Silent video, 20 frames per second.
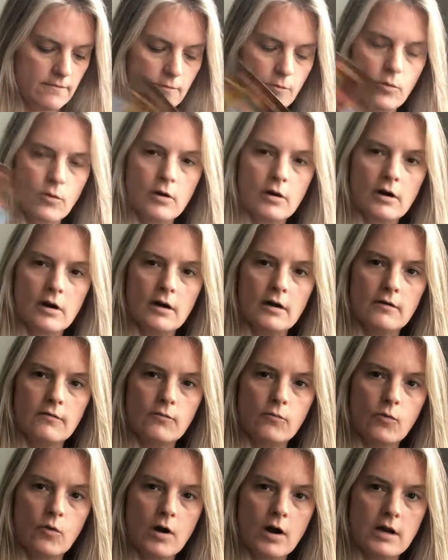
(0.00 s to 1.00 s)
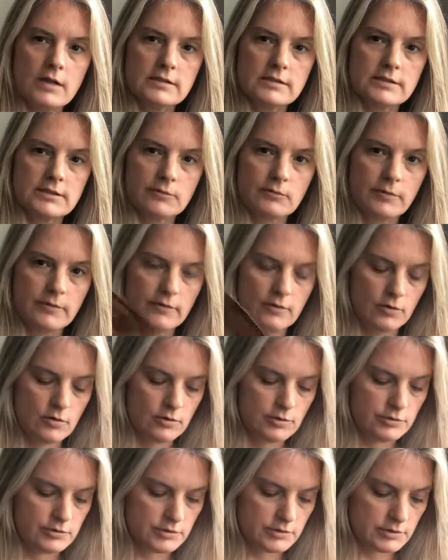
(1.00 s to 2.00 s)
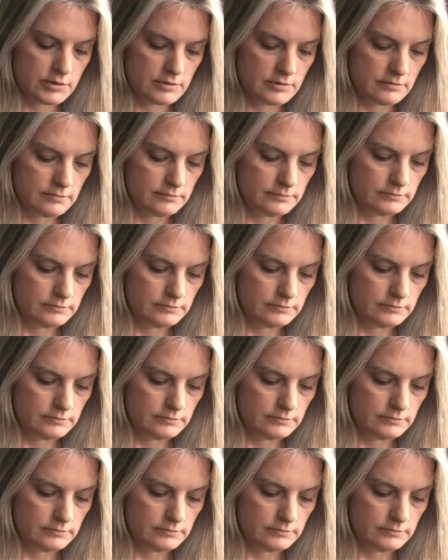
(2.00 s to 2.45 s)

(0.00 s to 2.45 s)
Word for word: Four of Wands in reverse.